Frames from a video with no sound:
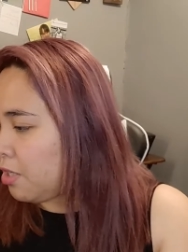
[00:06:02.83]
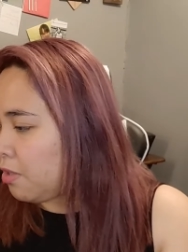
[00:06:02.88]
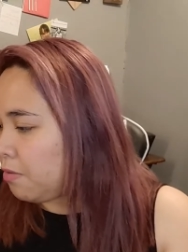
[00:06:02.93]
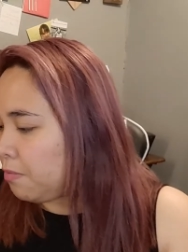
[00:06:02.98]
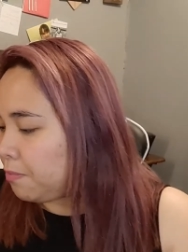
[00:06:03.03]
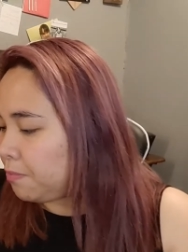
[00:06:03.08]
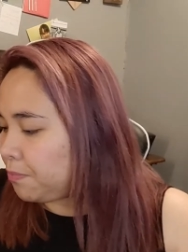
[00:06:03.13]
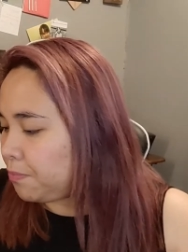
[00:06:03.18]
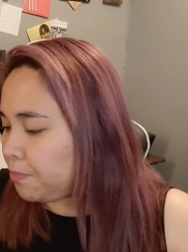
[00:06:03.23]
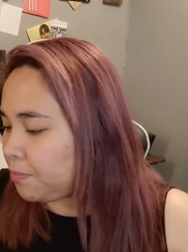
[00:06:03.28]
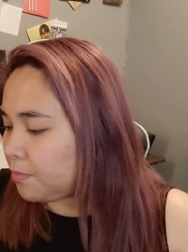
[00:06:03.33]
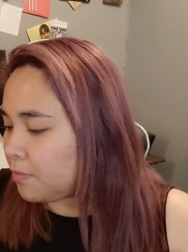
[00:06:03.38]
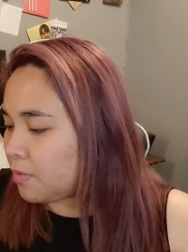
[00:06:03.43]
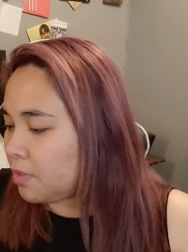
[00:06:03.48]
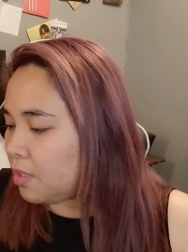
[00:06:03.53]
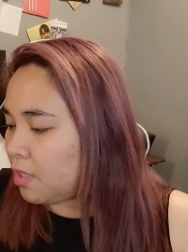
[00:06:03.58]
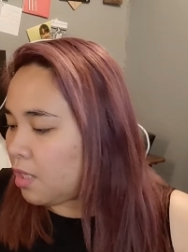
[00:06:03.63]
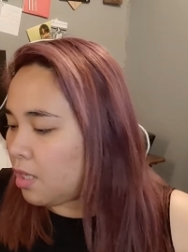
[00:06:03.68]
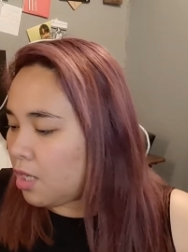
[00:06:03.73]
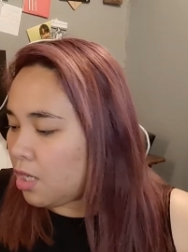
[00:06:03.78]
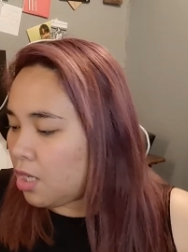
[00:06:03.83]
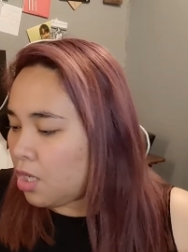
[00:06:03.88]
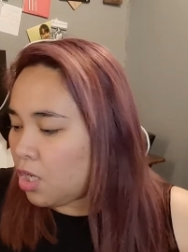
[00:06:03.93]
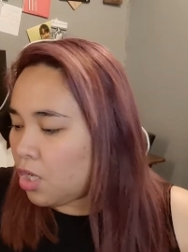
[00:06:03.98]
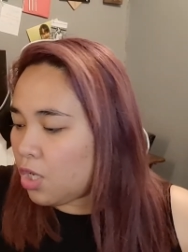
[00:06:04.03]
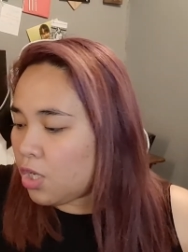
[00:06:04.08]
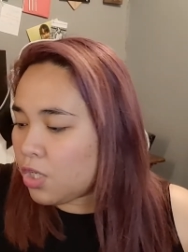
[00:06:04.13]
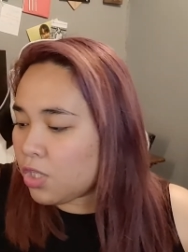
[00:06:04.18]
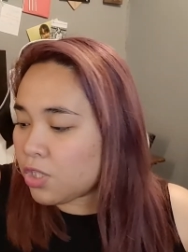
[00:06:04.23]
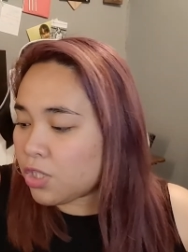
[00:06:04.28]
you
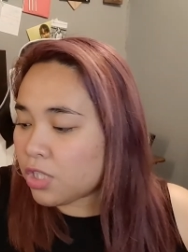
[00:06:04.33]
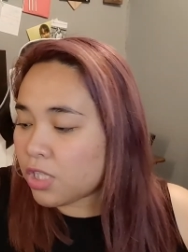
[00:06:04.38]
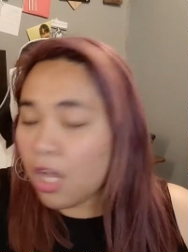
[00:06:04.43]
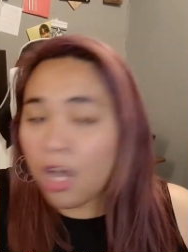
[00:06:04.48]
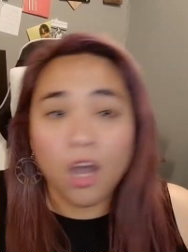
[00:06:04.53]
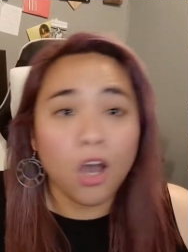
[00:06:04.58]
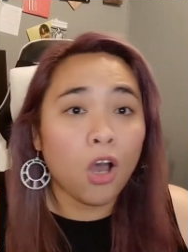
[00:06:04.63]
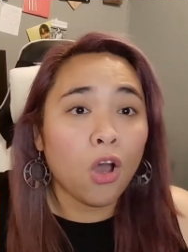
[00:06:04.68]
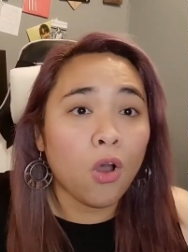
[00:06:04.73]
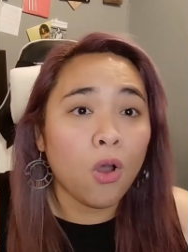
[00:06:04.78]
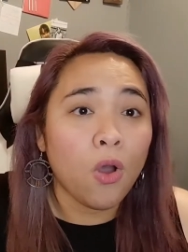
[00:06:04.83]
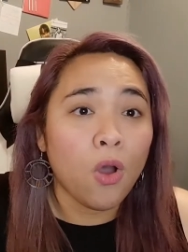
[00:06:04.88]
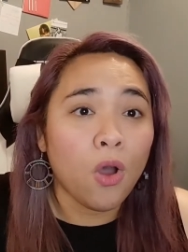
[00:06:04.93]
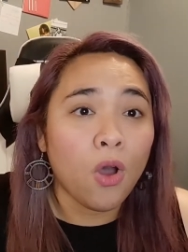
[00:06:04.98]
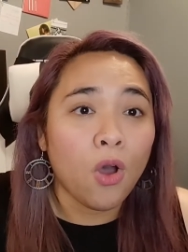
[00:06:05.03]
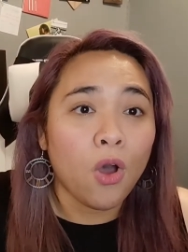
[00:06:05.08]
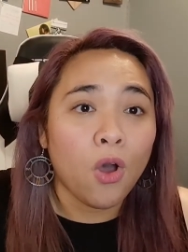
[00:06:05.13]
so